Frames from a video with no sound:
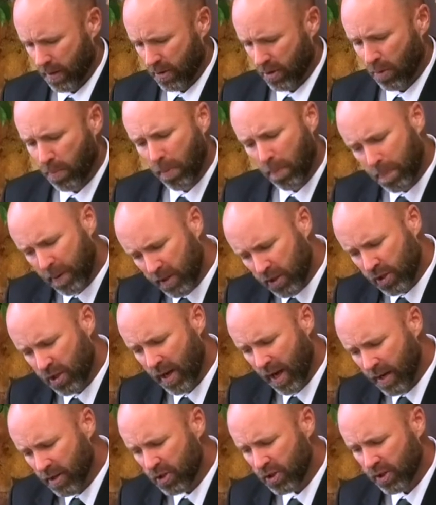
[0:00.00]
The
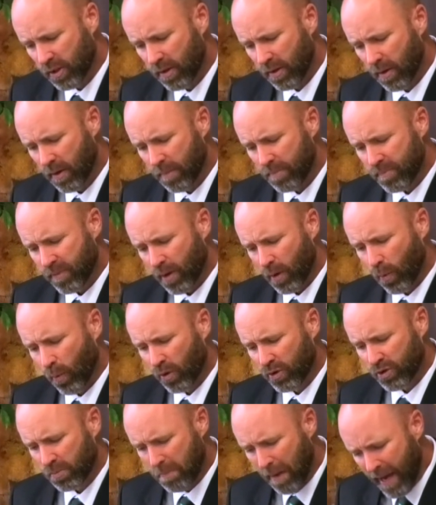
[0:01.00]
propitiation
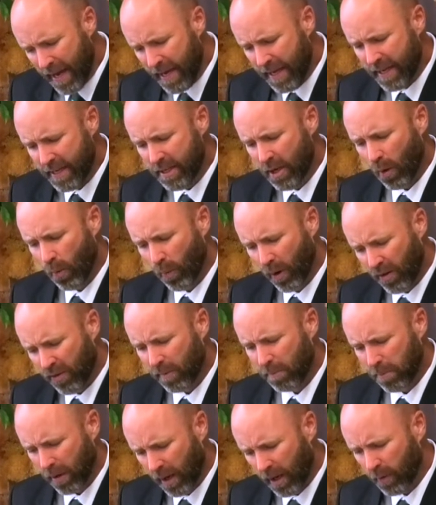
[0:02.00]
was made where
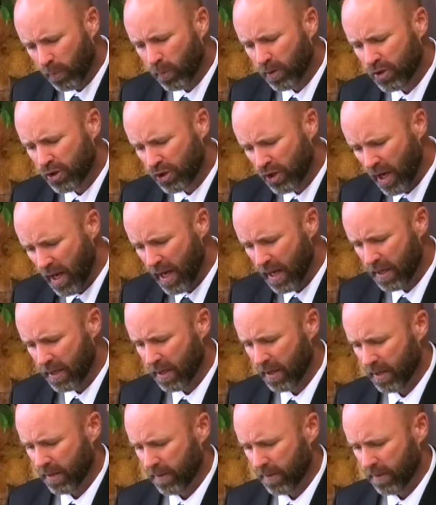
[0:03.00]
the blood was shed.